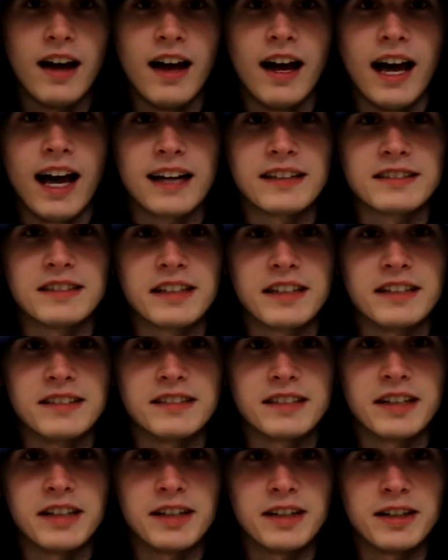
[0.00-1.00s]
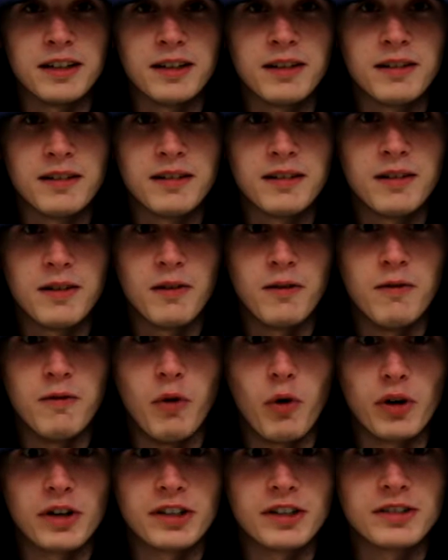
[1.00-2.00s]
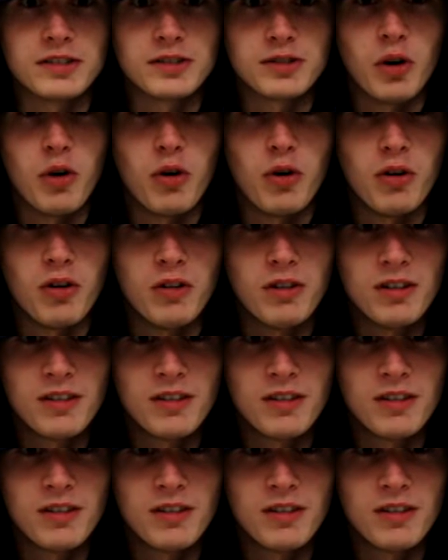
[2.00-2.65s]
Acting is here for your soul.